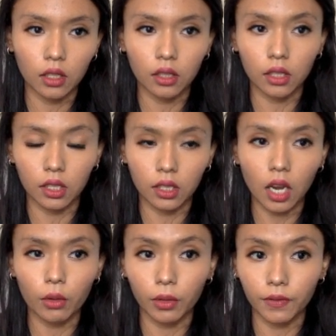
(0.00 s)
the
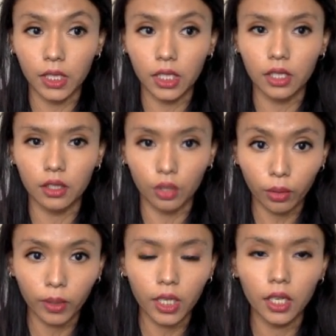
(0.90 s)
count of D is
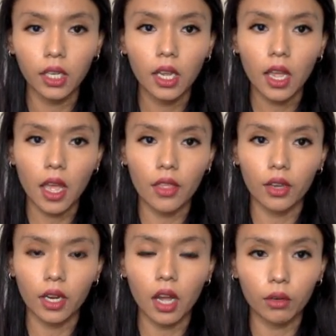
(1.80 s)
three and the
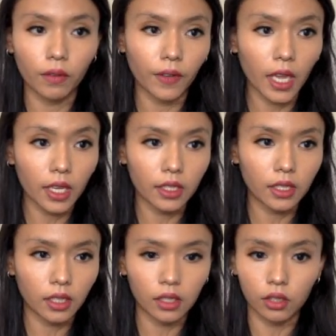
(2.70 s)
count of S
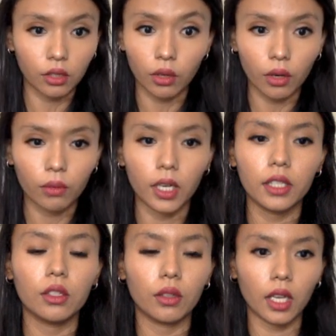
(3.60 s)
is zero, right?
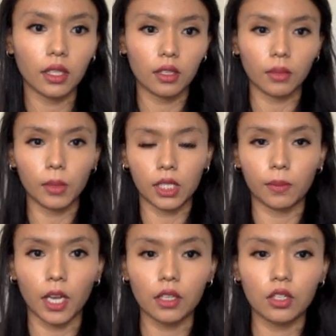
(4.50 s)
So that's a
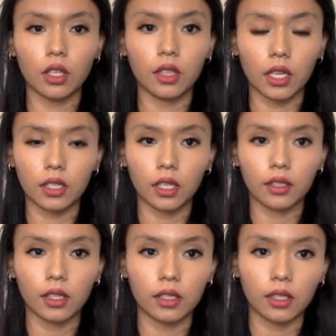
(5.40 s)
mismatch and that
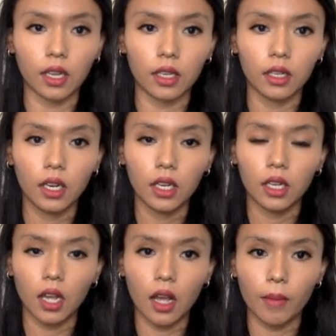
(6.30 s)
tells us that
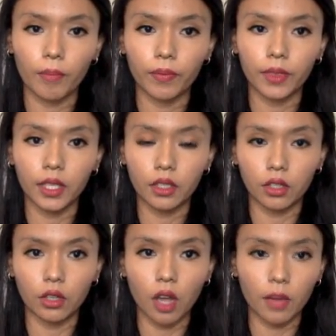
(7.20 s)
um, these
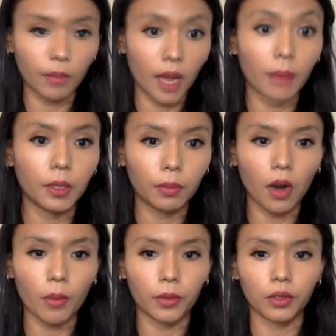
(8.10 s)
are not mapped
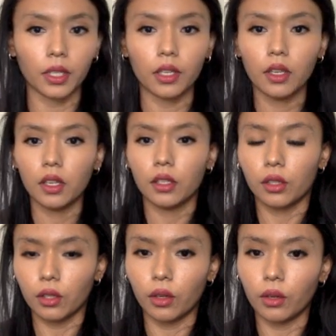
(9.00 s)
properly.
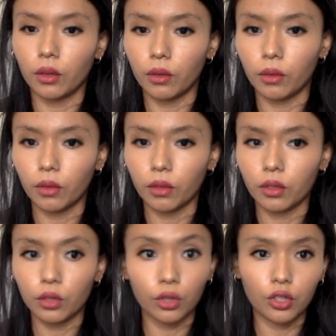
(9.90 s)
So
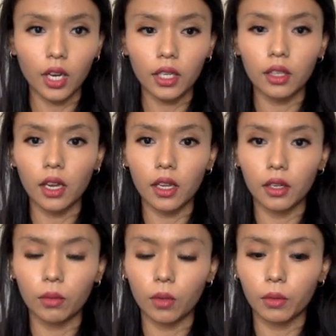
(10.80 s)
to check that,
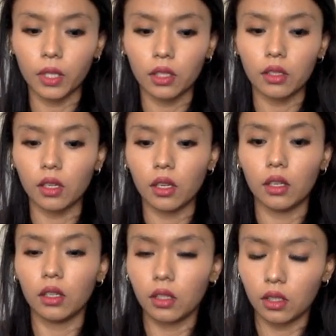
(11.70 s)
what we can say
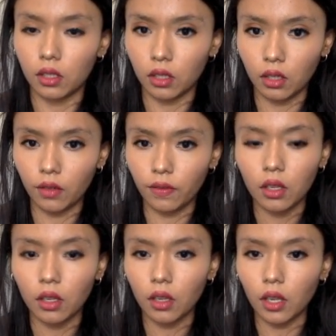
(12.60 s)
is if
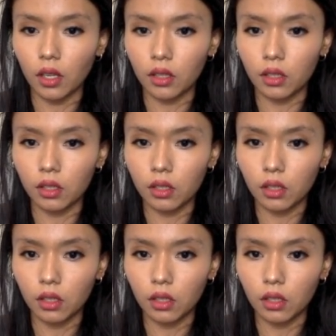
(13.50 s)
s